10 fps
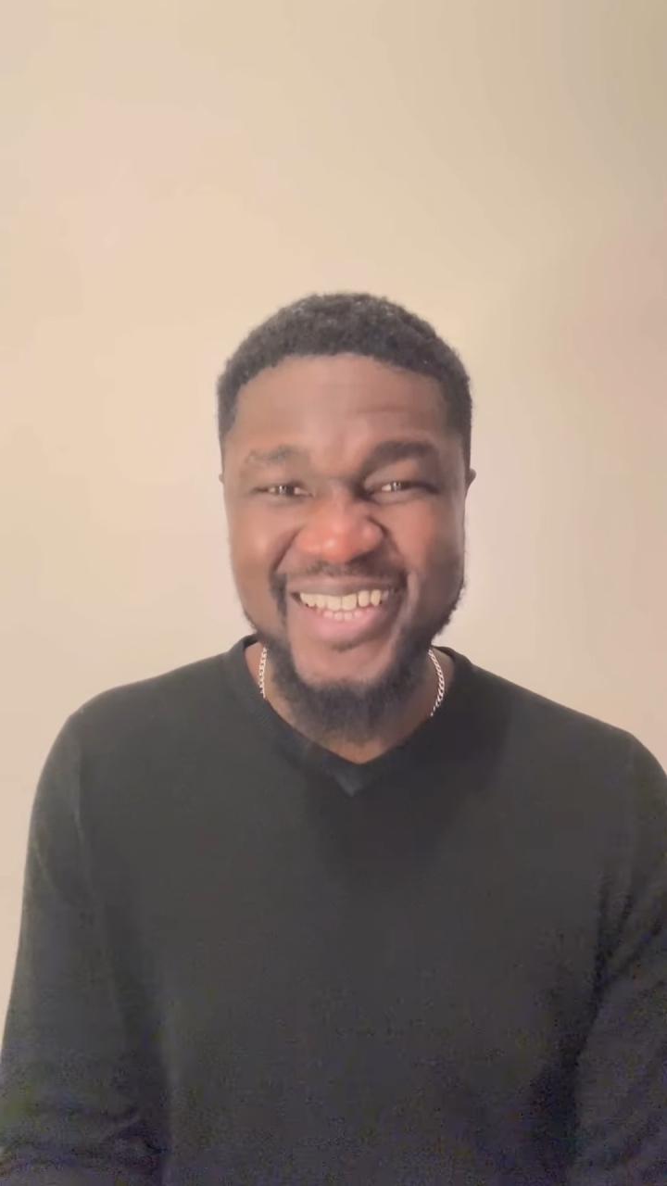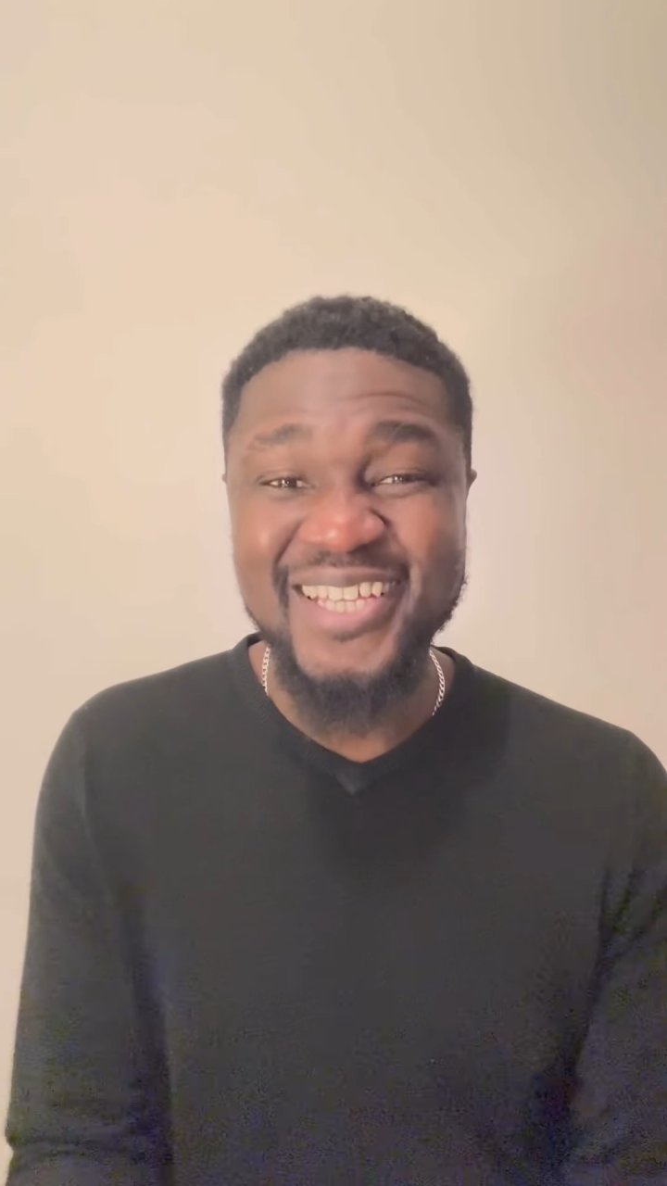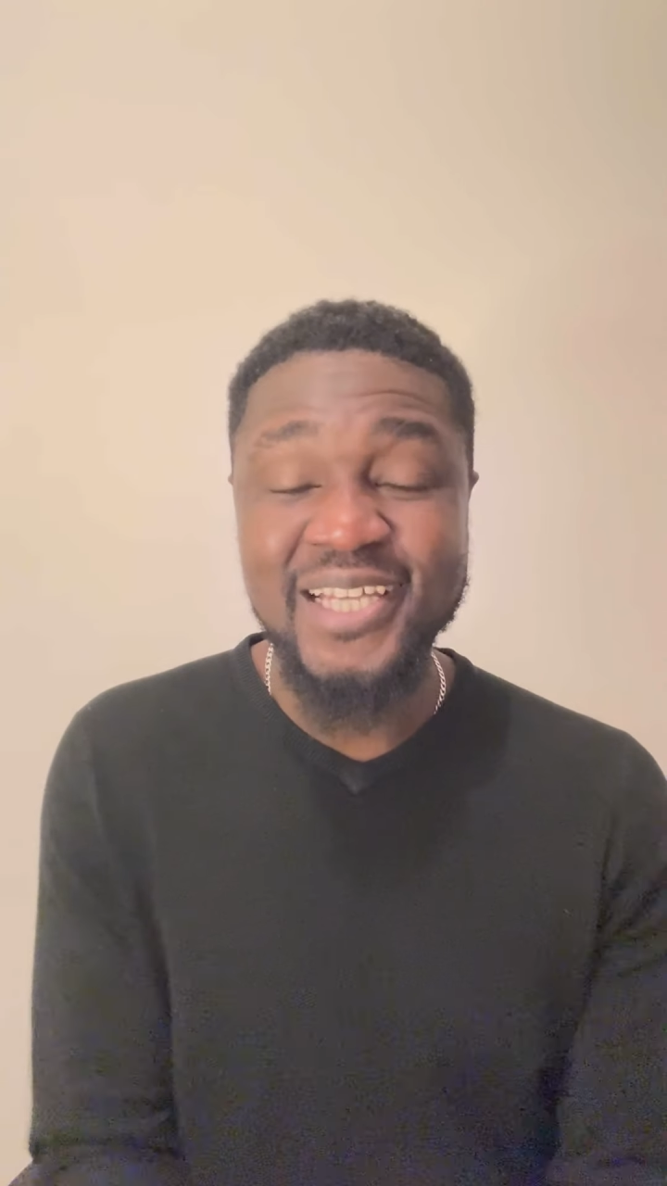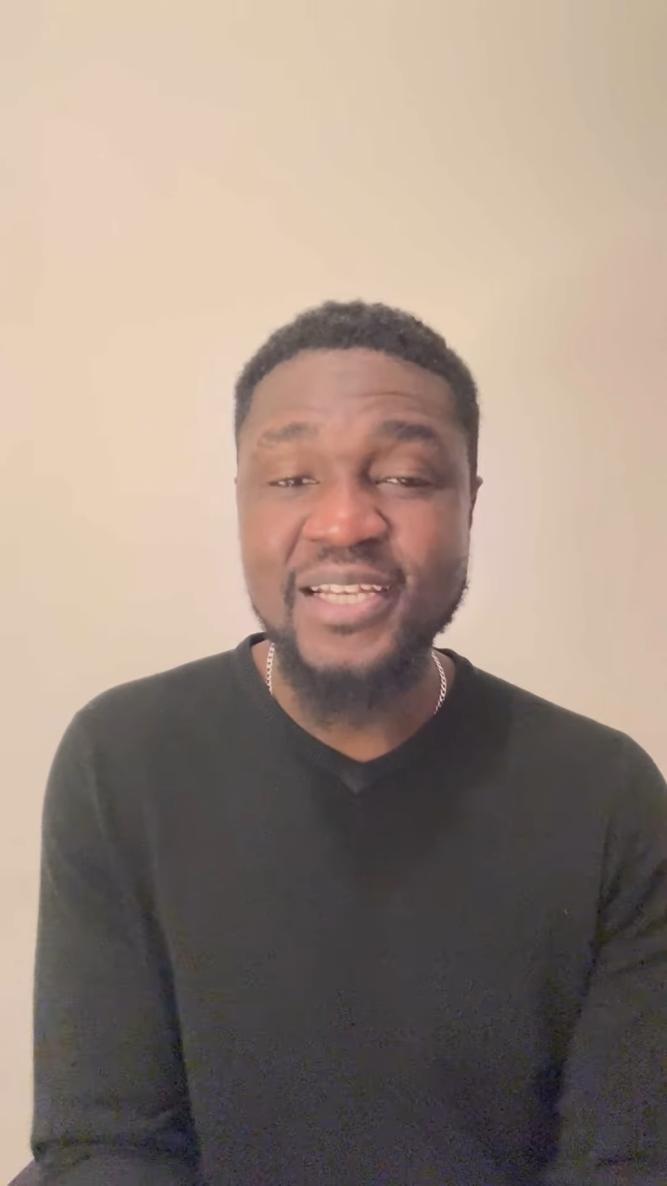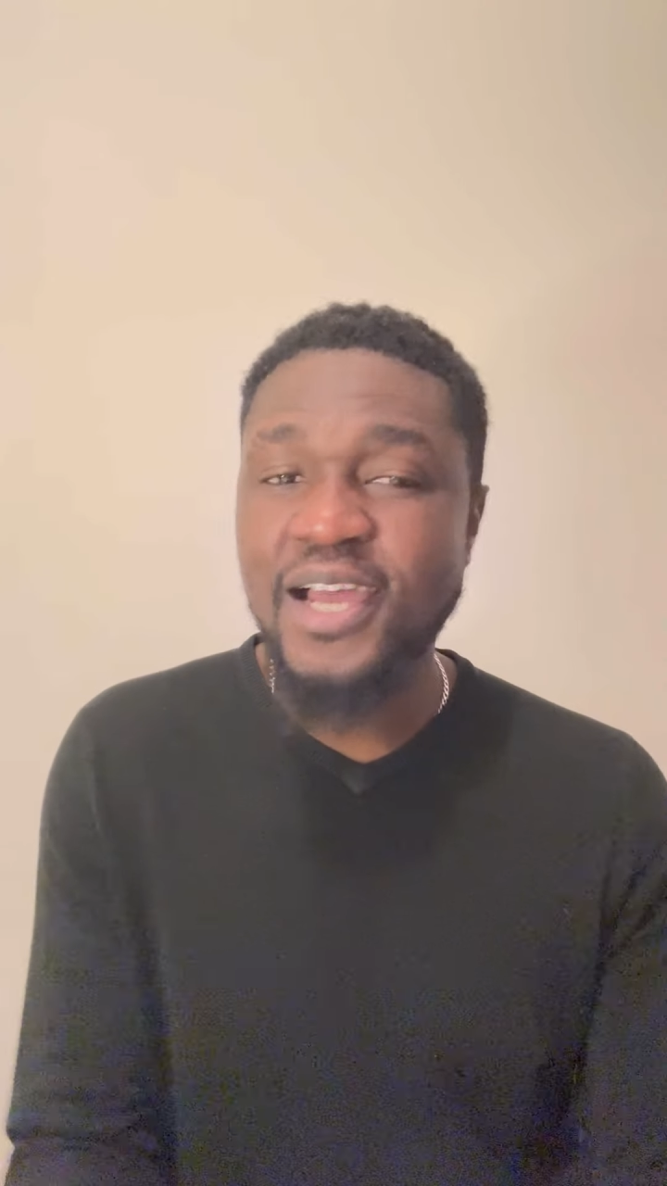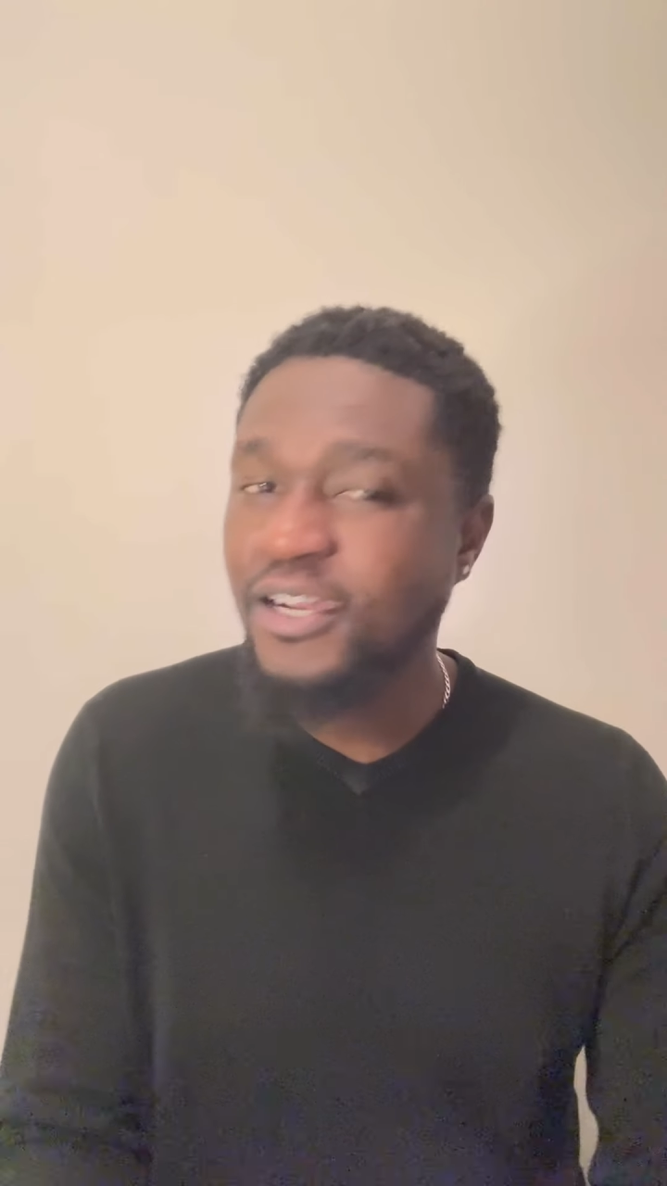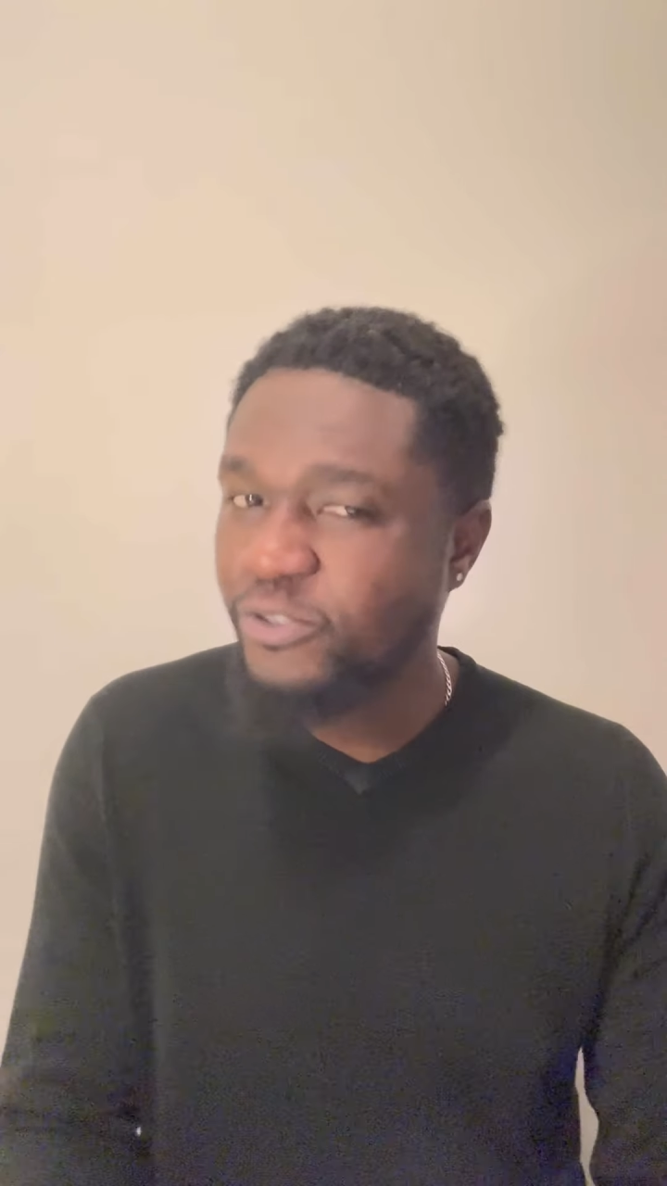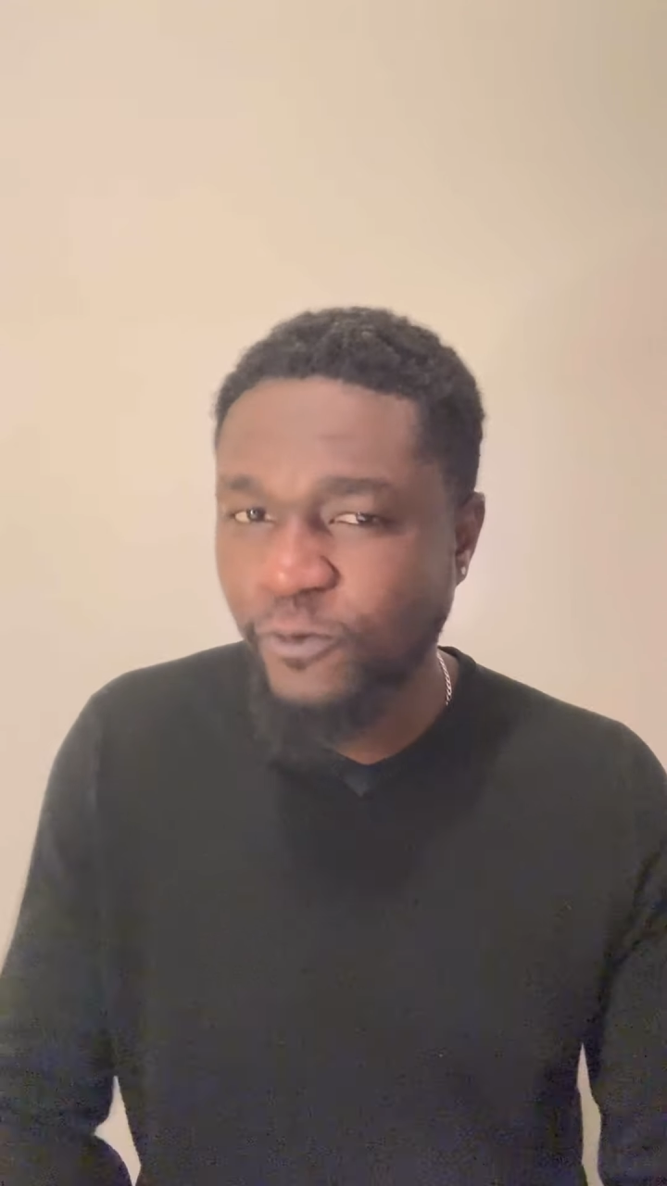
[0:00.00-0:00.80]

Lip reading: is an act